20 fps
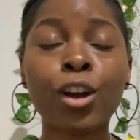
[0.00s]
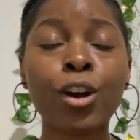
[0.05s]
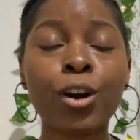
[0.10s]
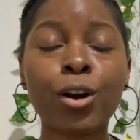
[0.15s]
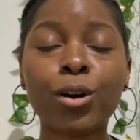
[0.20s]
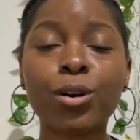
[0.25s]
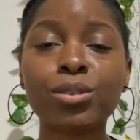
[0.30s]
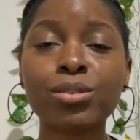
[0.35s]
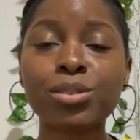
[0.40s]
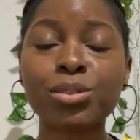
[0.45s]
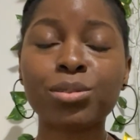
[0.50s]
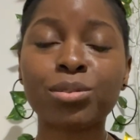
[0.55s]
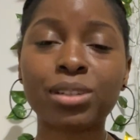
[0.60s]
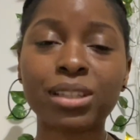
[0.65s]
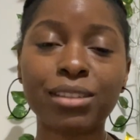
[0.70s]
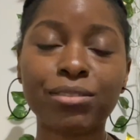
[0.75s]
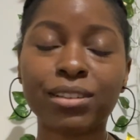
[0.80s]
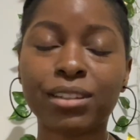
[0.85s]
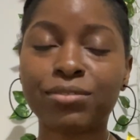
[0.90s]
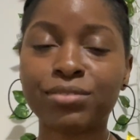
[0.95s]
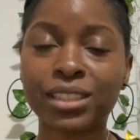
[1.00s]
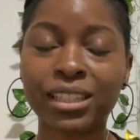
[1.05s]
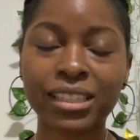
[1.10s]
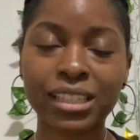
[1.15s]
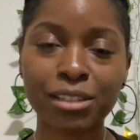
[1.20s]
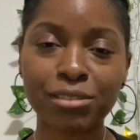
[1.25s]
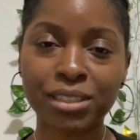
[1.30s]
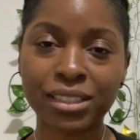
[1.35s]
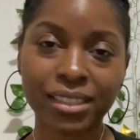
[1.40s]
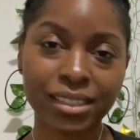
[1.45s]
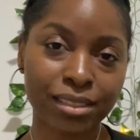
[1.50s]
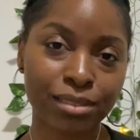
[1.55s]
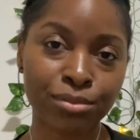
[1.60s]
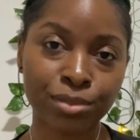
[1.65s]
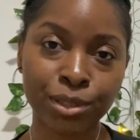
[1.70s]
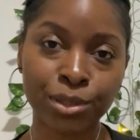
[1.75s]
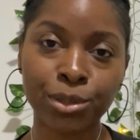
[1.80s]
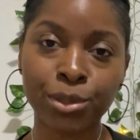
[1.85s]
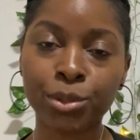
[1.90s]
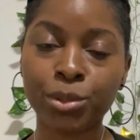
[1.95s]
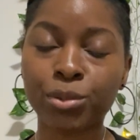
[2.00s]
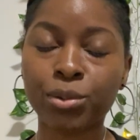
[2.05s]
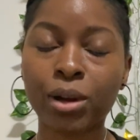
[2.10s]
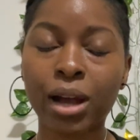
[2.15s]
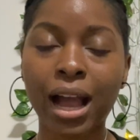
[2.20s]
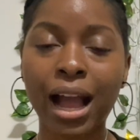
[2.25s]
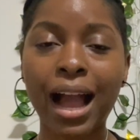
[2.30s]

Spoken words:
Also, if after hearing this video,